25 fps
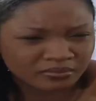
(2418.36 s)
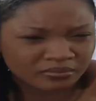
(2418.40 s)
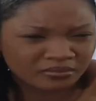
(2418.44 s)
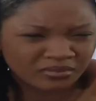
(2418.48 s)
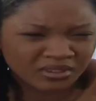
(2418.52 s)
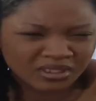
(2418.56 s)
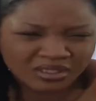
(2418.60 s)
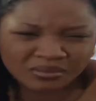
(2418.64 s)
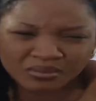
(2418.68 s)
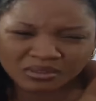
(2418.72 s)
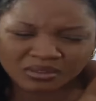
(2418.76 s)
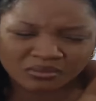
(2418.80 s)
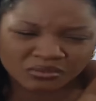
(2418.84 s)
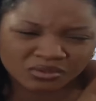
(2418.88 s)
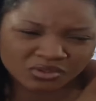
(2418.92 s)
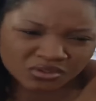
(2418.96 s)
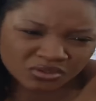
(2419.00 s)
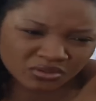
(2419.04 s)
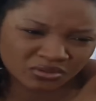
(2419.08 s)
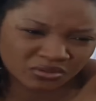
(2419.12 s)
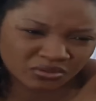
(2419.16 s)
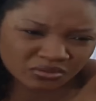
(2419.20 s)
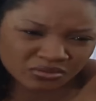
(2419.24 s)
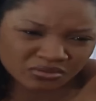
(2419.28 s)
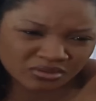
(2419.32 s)
maybe we
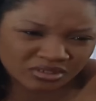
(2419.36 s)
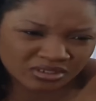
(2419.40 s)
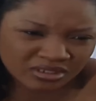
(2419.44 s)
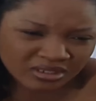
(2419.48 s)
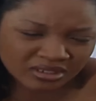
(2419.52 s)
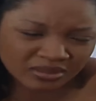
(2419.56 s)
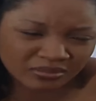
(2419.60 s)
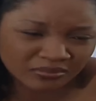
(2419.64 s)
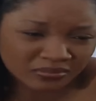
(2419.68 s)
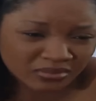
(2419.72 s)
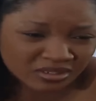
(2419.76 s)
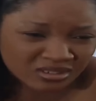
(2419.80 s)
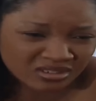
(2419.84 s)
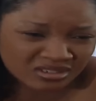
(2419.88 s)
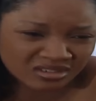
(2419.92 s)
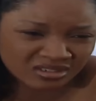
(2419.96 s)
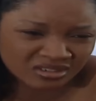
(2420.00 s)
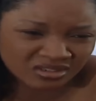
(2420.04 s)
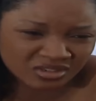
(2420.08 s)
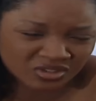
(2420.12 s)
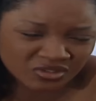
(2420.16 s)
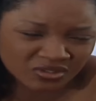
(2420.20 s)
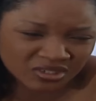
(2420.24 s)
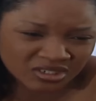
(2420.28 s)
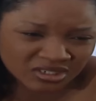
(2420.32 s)
should go to the embassy
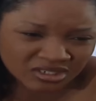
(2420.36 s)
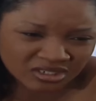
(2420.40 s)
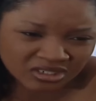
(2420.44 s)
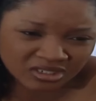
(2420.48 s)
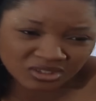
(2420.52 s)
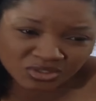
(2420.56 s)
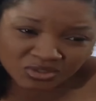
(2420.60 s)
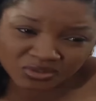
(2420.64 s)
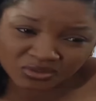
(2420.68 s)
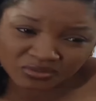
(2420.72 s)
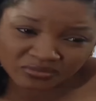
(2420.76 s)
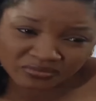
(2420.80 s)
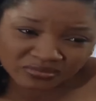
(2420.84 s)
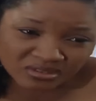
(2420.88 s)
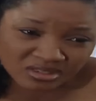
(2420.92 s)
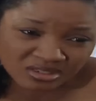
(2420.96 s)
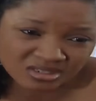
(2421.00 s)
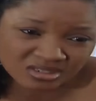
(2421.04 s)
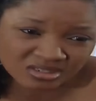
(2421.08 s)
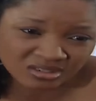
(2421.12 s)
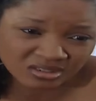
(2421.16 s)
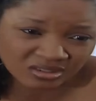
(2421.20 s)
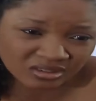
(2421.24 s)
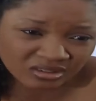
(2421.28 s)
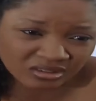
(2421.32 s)
and try and get you a
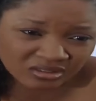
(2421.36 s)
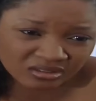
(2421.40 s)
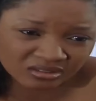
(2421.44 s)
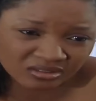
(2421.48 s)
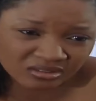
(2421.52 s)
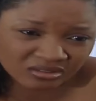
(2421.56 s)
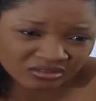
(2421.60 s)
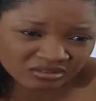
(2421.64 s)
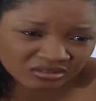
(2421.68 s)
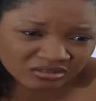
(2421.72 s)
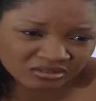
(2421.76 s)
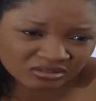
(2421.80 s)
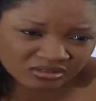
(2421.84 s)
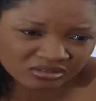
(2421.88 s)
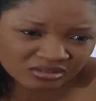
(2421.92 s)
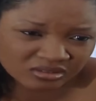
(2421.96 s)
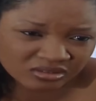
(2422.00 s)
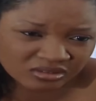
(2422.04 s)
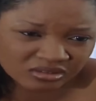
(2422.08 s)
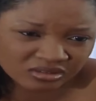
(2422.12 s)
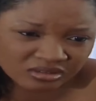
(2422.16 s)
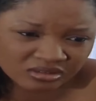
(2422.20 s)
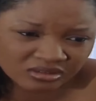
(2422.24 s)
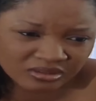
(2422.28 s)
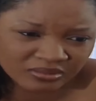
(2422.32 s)
visa.
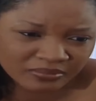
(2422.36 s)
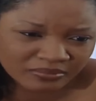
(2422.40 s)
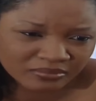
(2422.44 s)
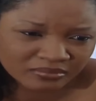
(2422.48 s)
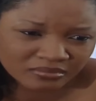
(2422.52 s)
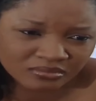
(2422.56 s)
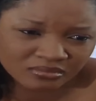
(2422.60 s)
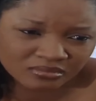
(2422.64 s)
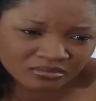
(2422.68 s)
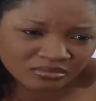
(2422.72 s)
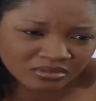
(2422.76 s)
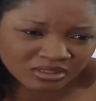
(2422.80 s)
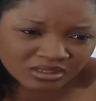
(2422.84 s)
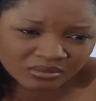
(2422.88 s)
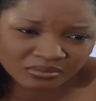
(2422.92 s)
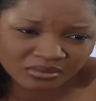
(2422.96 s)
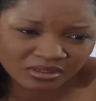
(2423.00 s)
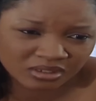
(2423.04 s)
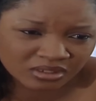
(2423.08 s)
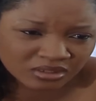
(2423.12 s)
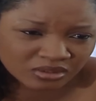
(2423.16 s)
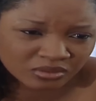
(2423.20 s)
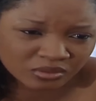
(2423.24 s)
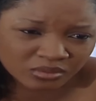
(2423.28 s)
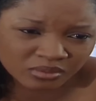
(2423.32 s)

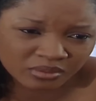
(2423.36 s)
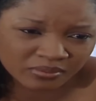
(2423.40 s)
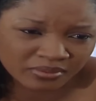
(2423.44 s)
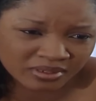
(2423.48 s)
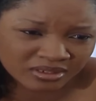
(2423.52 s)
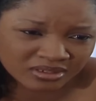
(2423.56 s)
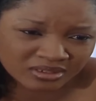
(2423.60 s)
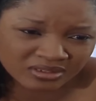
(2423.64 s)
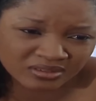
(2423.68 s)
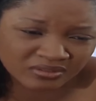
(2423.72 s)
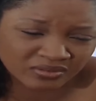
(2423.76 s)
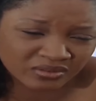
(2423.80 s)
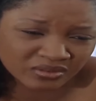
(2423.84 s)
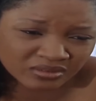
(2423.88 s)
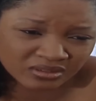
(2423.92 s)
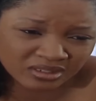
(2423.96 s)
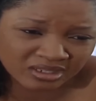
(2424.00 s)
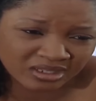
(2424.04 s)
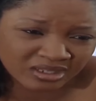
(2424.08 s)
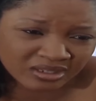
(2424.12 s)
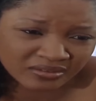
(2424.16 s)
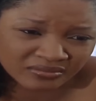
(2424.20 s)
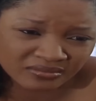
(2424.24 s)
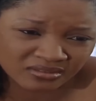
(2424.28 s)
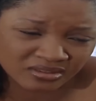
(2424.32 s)
Maybe it would be better if you
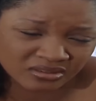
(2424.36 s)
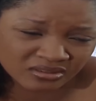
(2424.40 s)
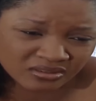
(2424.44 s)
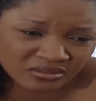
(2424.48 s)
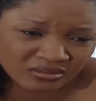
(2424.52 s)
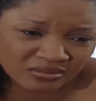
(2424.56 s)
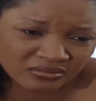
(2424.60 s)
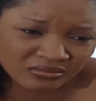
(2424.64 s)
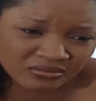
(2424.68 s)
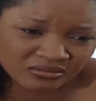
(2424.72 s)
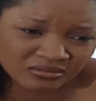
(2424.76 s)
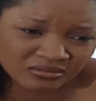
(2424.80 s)
left, you know?